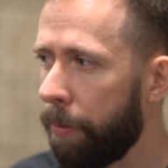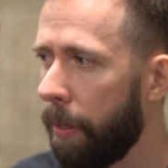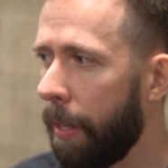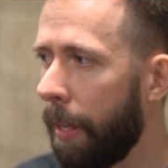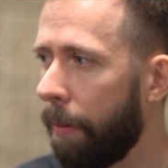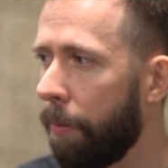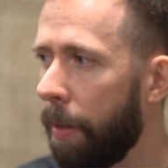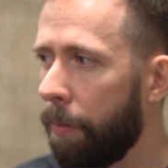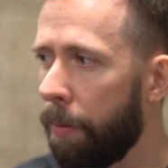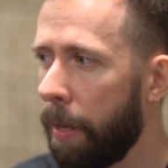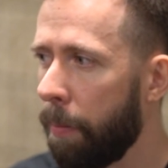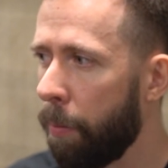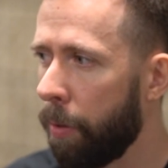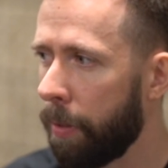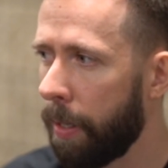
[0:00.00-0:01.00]
like
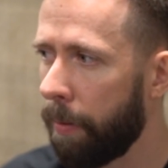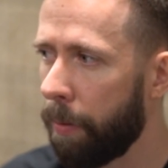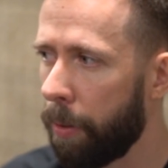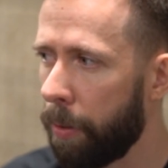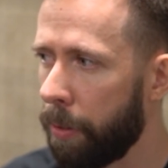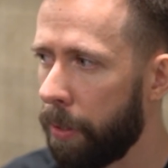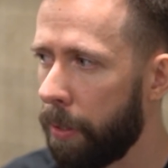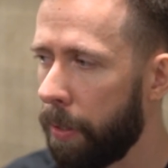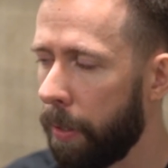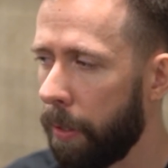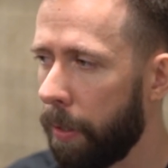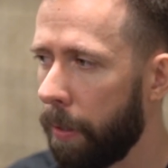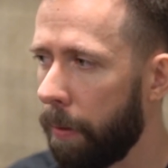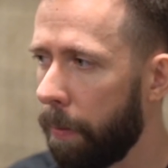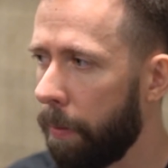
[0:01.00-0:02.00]
way more diverse
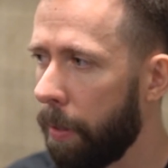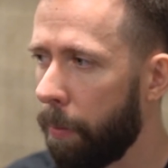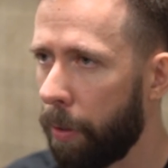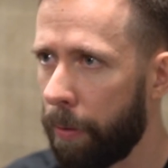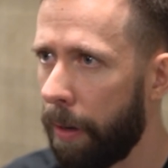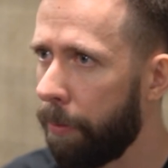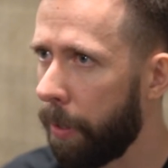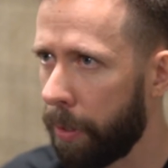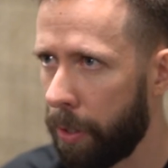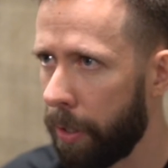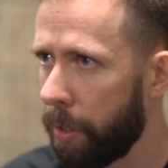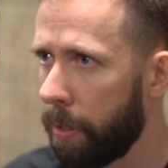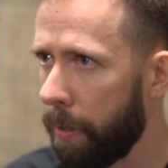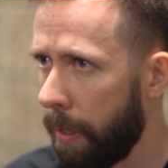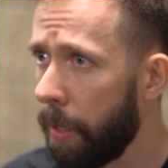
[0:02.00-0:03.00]
demographics
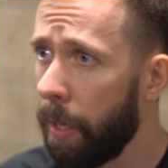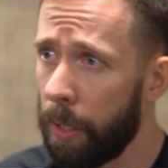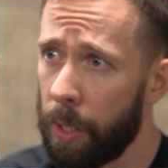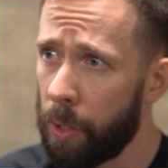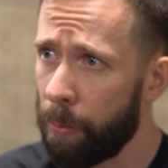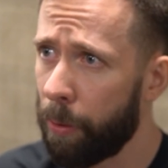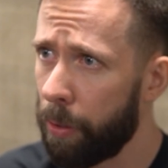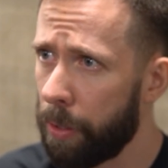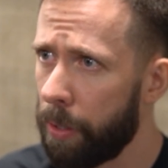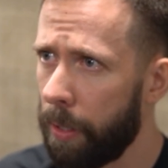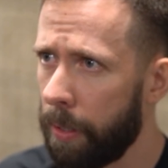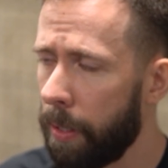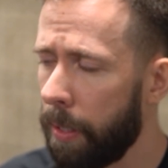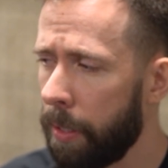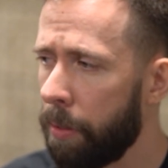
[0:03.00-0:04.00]
just in esports.
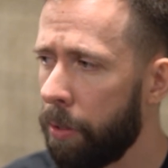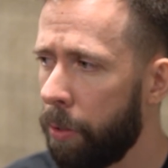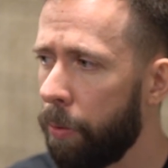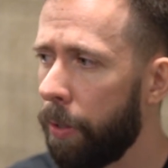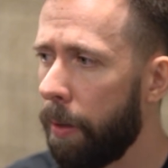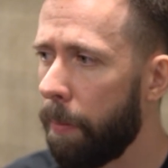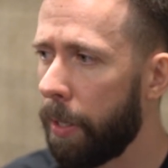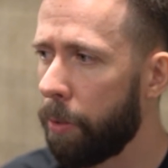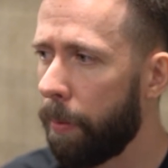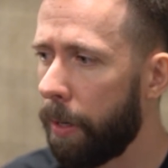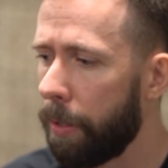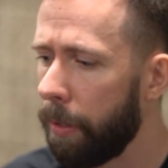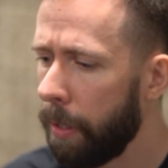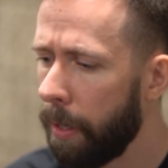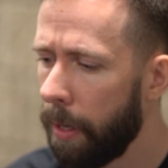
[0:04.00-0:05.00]
It's truly much
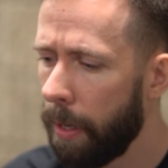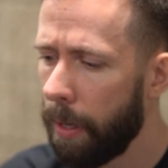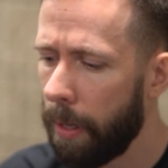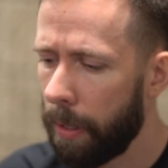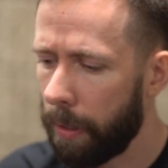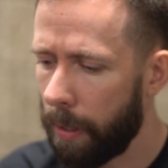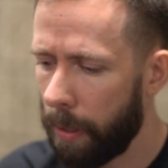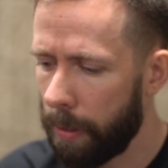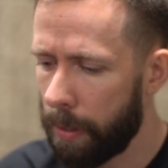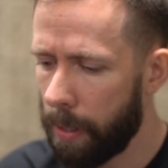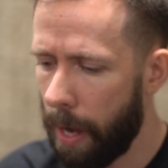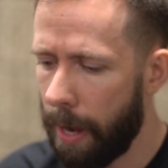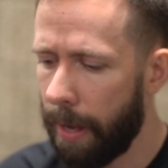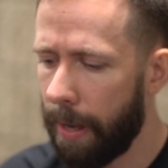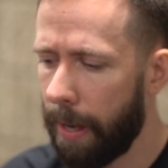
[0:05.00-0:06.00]
better, because
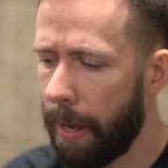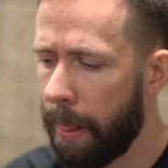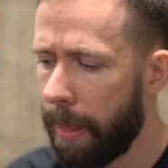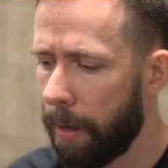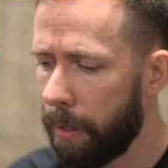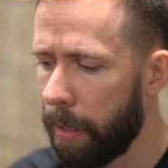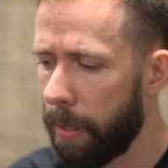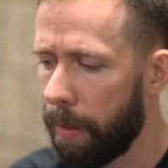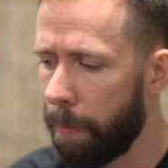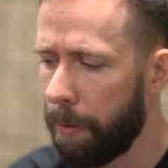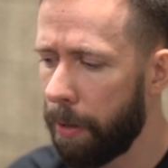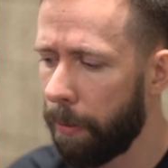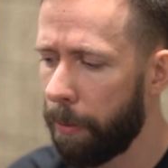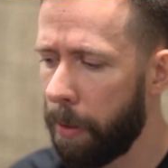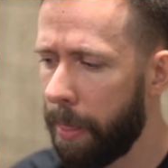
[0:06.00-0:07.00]
I thought the
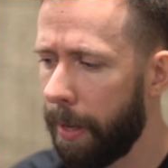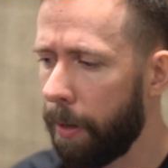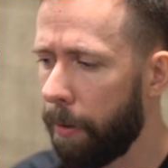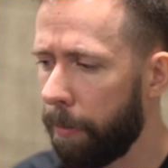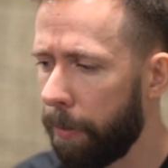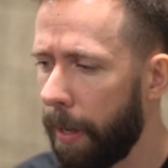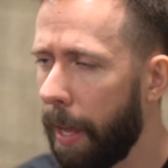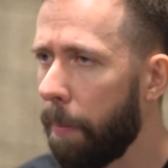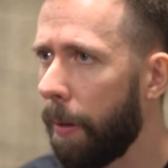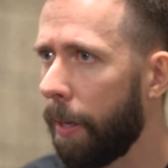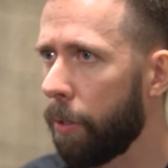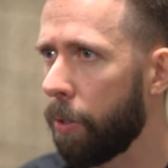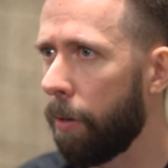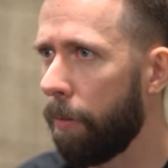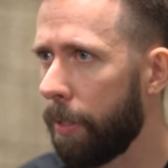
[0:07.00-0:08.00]
beautiful thing of gaming
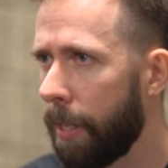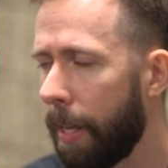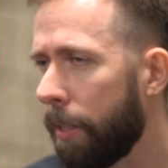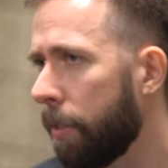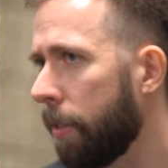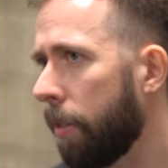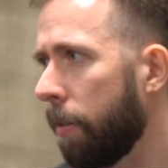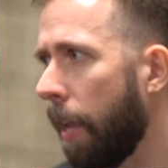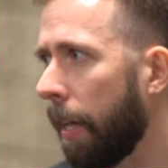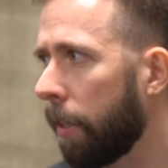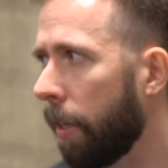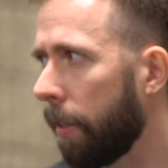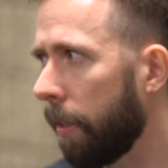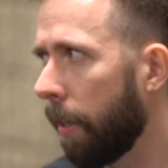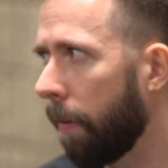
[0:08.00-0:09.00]
is always that it's
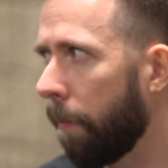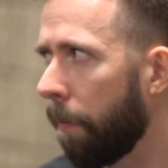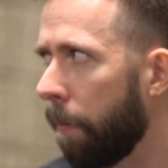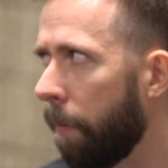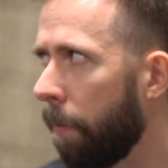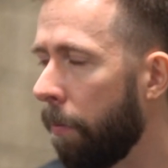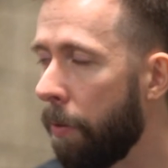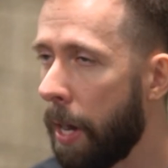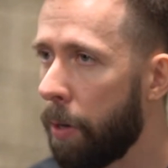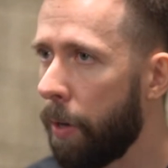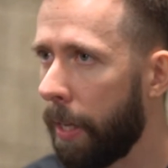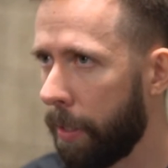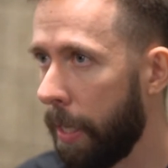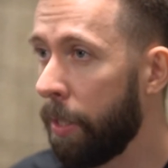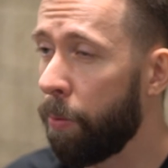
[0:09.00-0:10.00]
technically
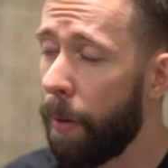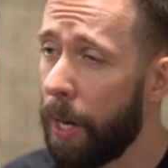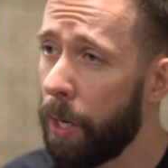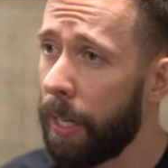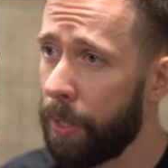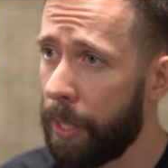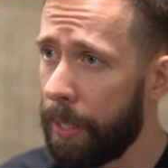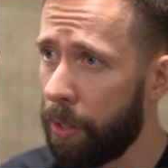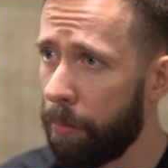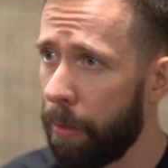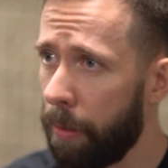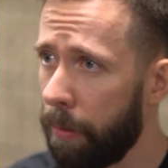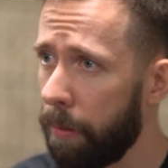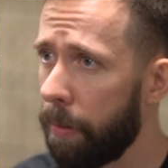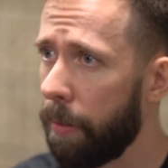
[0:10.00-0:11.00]
very
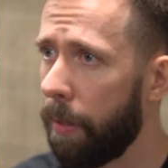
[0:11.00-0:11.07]
accessible.